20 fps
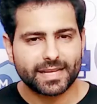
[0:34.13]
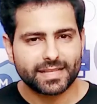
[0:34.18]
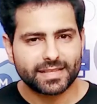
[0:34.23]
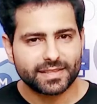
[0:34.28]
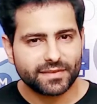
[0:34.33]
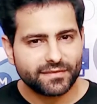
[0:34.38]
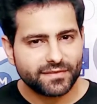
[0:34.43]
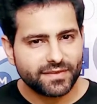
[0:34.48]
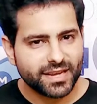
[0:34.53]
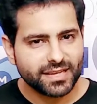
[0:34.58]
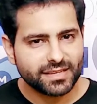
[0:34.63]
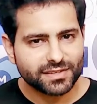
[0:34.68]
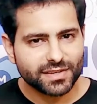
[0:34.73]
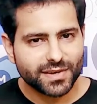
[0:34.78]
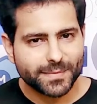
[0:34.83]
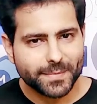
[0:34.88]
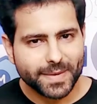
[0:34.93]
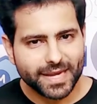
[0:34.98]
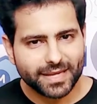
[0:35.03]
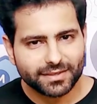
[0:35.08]
The Face
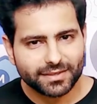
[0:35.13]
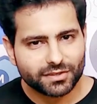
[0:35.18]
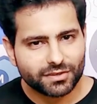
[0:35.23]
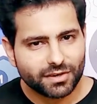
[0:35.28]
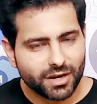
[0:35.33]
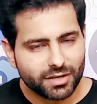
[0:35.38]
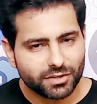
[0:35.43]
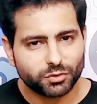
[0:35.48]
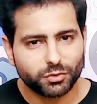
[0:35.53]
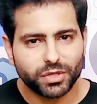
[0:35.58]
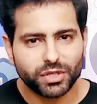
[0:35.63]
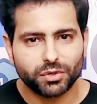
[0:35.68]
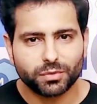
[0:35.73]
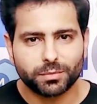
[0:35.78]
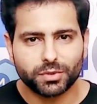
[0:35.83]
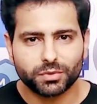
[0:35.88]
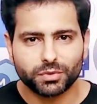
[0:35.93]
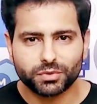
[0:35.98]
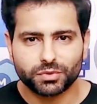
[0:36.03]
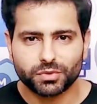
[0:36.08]
Commander Arduino
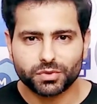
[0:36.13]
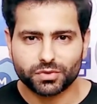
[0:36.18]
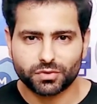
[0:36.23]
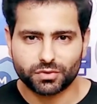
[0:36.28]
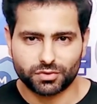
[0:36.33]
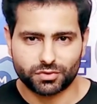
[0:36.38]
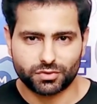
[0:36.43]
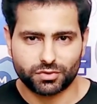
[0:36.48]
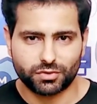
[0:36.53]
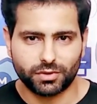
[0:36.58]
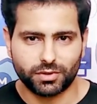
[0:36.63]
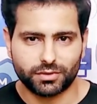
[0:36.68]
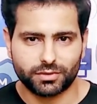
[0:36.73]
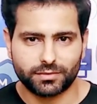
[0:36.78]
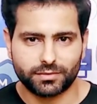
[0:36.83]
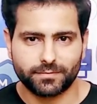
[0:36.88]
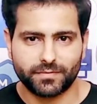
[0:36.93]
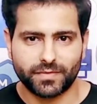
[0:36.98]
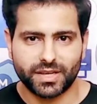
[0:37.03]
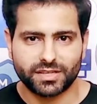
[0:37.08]
Bluetooth controller
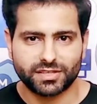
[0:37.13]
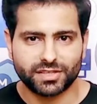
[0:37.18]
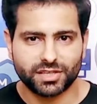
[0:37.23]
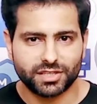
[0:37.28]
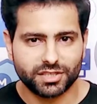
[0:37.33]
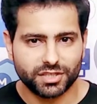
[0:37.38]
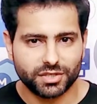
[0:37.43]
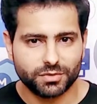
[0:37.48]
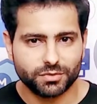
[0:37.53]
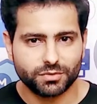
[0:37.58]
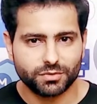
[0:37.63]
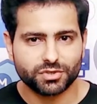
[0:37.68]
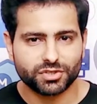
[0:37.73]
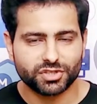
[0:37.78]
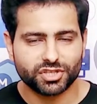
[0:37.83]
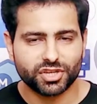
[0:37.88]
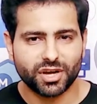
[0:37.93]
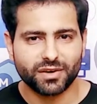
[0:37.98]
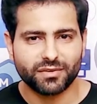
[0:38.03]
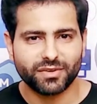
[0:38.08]
is a new
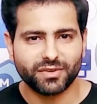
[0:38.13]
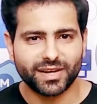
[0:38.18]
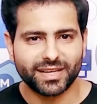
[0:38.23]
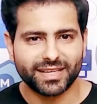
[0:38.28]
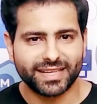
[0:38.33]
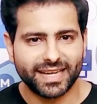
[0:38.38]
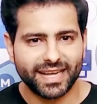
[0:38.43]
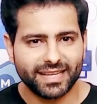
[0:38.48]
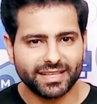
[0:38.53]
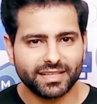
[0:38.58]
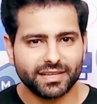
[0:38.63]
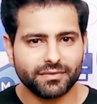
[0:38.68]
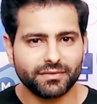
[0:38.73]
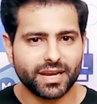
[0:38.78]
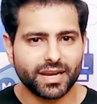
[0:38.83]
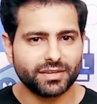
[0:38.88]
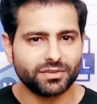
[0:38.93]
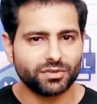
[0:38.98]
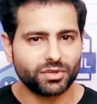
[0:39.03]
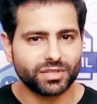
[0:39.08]
Java native
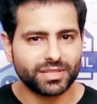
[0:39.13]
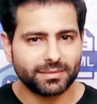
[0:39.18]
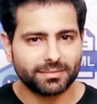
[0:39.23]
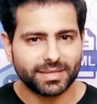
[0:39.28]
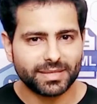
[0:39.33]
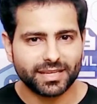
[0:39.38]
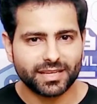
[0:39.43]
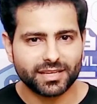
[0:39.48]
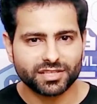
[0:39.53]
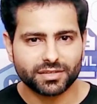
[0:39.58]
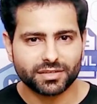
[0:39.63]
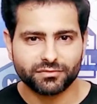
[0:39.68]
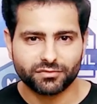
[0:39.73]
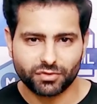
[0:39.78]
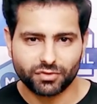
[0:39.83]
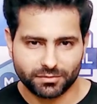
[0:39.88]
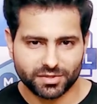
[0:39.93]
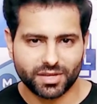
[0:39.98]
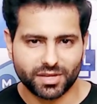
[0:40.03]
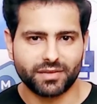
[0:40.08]
Android application
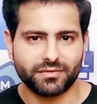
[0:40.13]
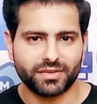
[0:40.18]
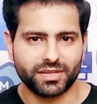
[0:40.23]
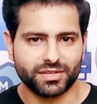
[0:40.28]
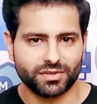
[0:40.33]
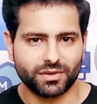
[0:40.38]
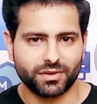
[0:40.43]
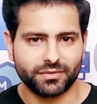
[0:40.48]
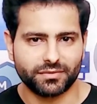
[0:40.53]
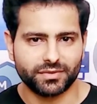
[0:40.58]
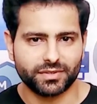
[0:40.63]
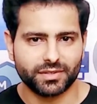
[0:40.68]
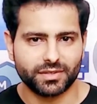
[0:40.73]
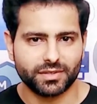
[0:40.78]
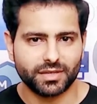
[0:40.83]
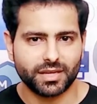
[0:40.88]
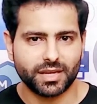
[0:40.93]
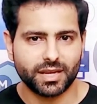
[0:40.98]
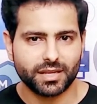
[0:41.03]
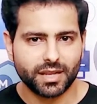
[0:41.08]
from SafiSoft
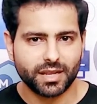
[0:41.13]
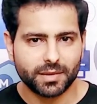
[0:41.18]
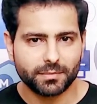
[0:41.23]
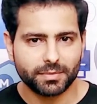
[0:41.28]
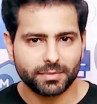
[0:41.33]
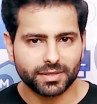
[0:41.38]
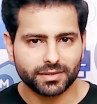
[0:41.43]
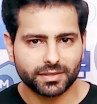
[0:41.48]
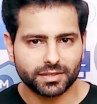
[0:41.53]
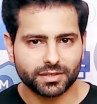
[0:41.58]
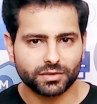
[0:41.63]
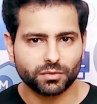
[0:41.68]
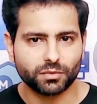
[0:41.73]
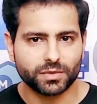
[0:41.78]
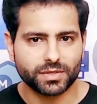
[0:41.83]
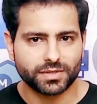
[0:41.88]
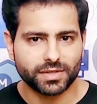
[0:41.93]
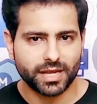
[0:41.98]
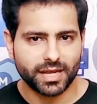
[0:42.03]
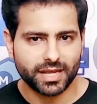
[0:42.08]
and I built it
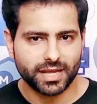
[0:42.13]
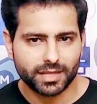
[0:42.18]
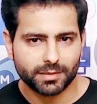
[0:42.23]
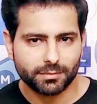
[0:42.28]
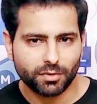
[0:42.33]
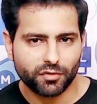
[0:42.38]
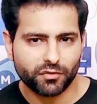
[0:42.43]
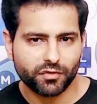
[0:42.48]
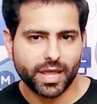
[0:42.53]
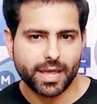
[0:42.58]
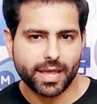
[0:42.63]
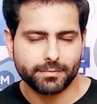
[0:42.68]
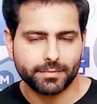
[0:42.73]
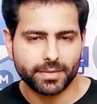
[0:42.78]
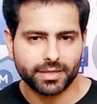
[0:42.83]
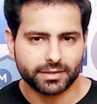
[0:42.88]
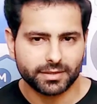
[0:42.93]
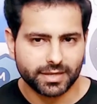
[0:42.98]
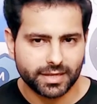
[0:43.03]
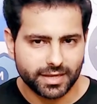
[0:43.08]
with the help of
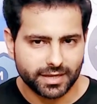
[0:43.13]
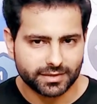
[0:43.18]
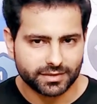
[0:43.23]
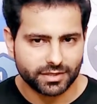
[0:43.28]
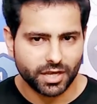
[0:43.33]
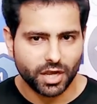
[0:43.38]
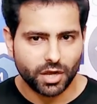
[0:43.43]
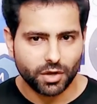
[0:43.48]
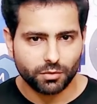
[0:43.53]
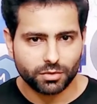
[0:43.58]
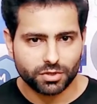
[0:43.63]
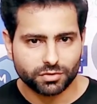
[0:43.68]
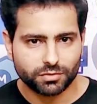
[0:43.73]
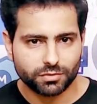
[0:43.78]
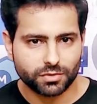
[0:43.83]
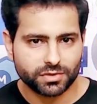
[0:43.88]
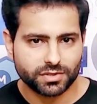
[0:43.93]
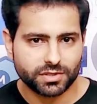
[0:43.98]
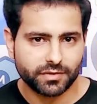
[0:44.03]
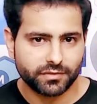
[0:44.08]
MLKit, which
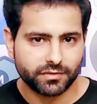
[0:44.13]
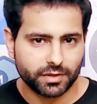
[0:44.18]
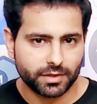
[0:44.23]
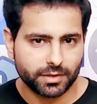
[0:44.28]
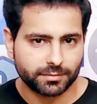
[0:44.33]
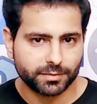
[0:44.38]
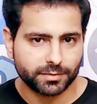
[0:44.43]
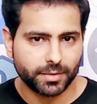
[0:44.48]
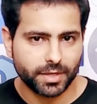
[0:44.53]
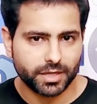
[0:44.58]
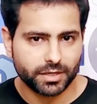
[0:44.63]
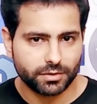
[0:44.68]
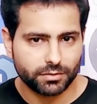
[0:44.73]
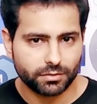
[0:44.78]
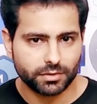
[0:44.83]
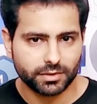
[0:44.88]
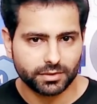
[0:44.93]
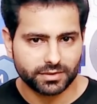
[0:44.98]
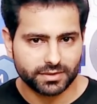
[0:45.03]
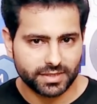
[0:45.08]
was developed by
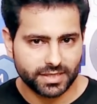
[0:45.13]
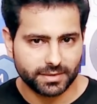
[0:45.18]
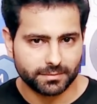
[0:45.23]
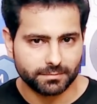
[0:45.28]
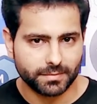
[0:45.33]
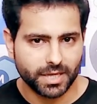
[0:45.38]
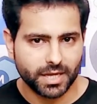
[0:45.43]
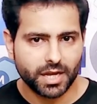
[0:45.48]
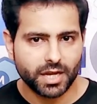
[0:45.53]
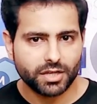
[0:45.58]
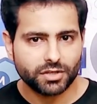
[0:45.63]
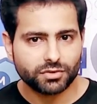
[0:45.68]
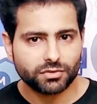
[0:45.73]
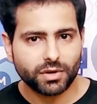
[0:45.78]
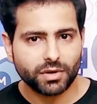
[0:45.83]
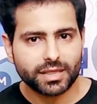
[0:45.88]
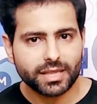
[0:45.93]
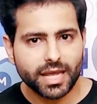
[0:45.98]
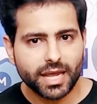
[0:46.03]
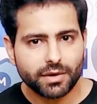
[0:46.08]
Google team to
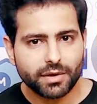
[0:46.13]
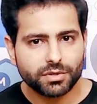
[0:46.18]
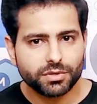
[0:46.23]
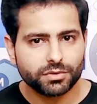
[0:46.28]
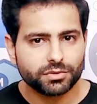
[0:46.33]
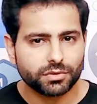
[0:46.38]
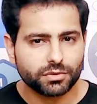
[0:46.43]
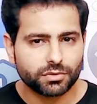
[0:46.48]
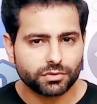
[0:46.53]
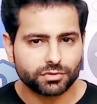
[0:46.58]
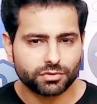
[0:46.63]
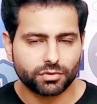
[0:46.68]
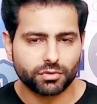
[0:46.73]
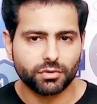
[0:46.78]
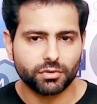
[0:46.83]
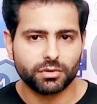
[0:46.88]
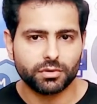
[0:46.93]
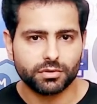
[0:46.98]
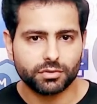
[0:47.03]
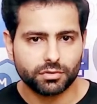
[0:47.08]
allow you to
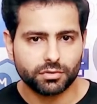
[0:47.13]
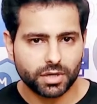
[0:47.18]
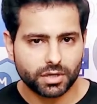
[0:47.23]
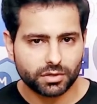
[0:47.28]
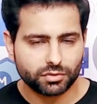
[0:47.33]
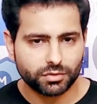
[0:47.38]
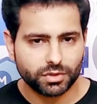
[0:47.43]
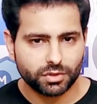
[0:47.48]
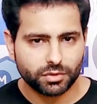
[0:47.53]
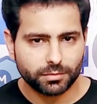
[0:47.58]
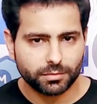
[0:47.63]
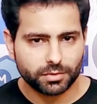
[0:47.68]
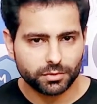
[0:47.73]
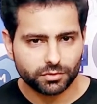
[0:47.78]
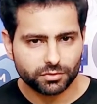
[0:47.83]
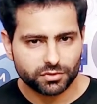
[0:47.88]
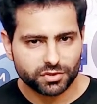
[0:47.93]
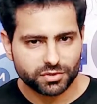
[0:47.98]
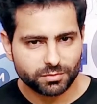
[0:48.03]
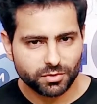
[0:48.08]
control your Arduino
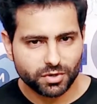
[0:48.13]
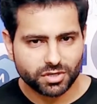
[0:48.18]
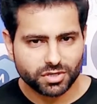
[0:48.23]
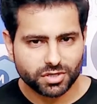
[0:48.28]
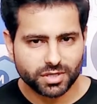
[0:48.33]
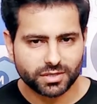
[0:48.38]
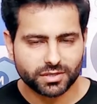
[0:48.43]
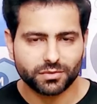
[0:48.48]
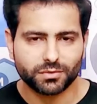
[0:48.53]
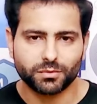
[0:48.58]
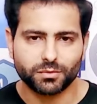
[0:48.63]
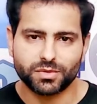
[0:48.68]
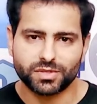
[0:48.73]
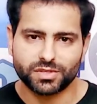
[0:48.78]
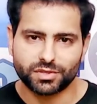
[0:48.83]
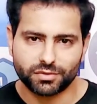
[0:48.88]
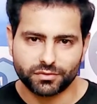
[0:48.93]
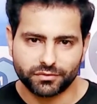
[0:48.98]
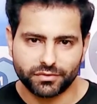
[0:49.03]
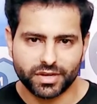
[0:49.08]
Bluetooth project
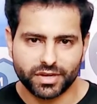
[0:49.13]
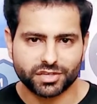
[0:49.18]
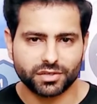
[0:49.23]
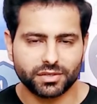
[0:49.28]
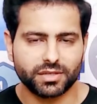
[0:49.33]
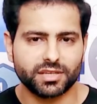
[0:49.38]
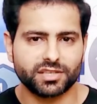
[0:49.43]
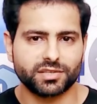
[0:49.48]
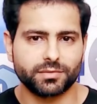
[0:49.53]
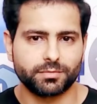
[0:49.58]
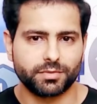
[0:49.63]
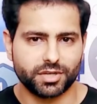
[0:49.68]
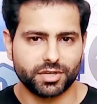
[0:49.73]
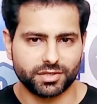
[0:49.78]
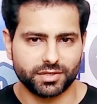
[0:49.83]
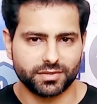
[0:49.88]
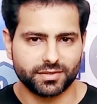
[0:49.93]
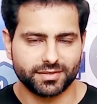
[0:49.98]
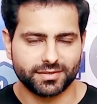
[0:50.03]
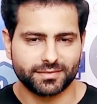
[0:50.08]
with your facial
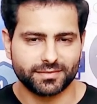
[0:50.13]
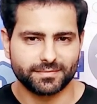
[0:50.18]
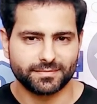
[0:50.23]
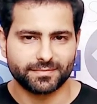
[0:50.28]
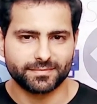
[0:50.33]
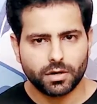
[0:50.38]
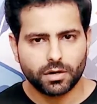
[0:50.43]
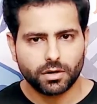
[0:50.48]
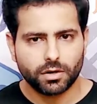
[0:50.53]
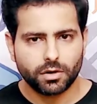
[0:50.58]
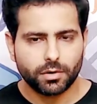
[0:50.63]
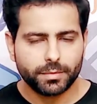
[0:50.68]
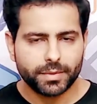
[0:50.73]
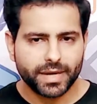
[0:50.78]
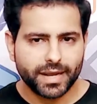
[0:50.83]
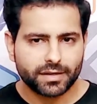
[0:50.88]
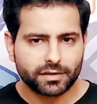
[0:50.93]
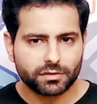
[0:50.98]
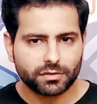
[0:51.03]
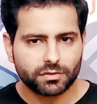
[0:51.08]
expressions. Open
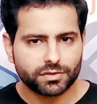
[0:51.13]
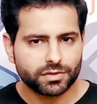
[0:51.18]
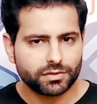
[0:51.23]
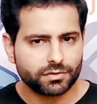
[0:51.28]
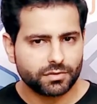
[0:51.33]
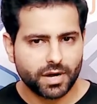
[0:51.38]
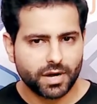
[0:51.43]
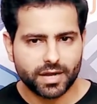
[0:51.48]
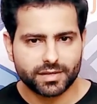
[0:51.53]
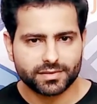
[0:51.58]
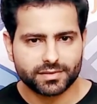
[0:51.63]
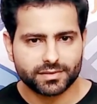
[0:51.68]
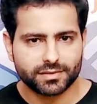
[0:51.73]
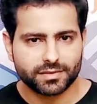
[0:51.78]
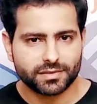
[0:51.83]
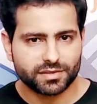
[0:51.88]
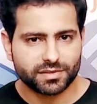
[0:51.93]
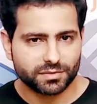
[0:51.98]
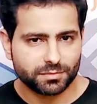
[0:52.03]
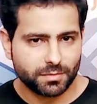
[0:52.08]
and close your eyes,
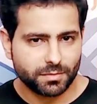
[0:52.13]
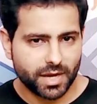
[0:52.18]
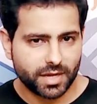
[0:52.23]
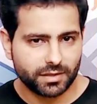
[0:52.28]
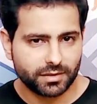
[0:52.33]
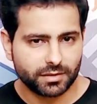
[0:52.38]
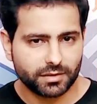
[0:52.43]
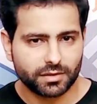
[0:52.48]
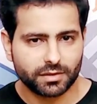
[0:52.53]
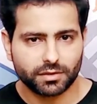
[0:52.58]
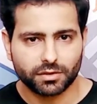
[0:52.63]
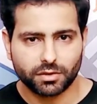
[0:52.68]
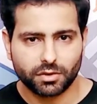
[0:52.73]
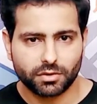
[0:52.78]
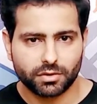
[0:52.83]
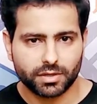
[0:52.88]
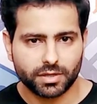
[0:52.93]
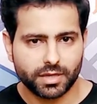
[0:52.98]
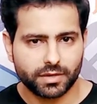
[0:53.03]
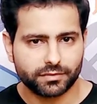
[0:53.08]
smile,
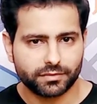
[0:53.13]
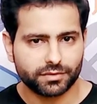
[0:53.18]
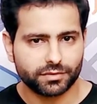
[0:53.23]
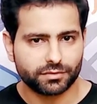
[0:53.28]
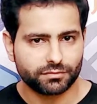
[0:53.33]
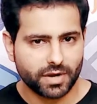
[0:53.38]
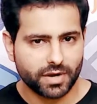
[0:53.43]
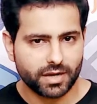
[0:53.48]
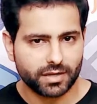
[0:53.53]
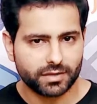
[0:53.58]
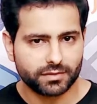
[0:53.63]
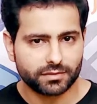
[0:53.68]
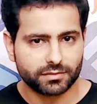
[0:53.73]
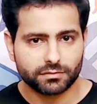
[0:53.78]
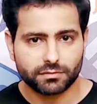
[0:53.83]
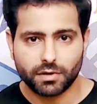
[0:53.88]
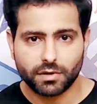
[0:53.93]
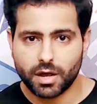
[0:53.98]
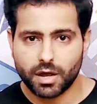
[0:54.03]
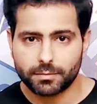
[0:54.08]
look left and right,
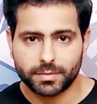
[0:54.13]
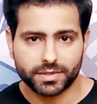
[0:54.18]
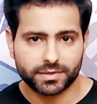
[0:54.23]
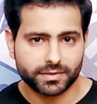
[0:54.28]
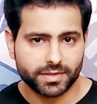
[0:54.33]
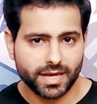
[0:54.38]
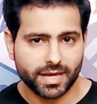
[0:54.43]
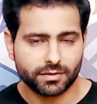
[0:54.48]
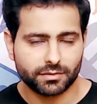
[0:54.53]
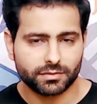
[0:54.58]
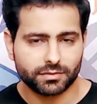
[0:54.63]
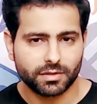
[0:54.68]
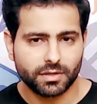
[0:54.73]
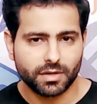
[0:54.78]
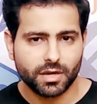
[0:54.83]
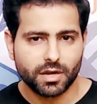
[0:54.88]
up and down.